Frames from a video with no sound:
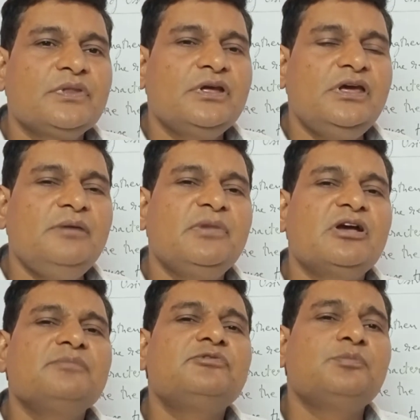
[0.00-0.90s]
He
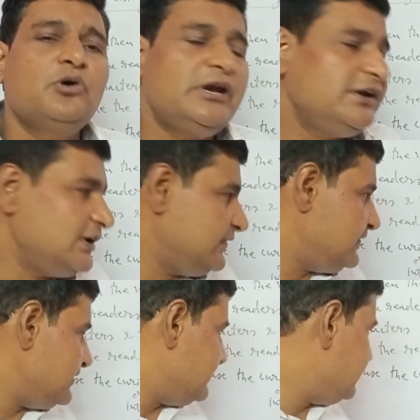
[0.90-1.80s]
becomes more
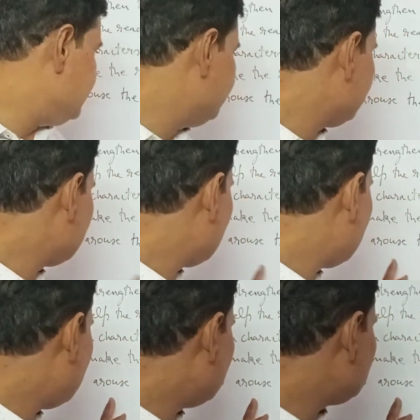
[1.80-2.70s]
interested
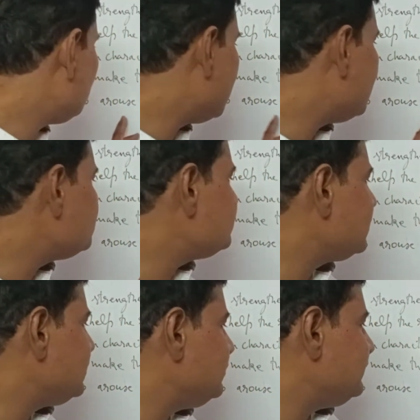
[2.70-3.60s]
to arouse
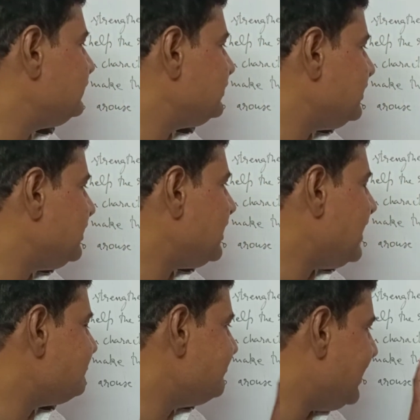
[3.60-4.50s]
the curiosity,
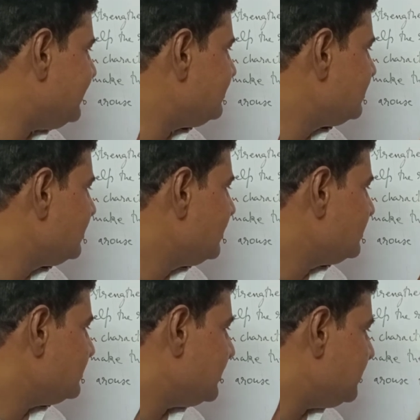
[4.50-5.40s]
and when
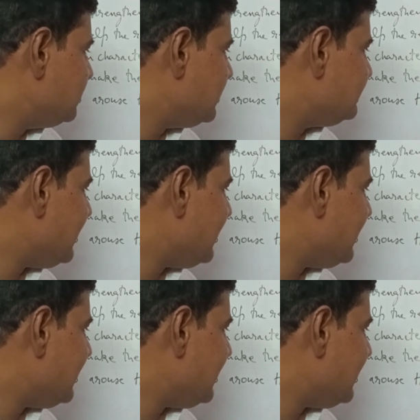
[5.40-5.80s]
the reader is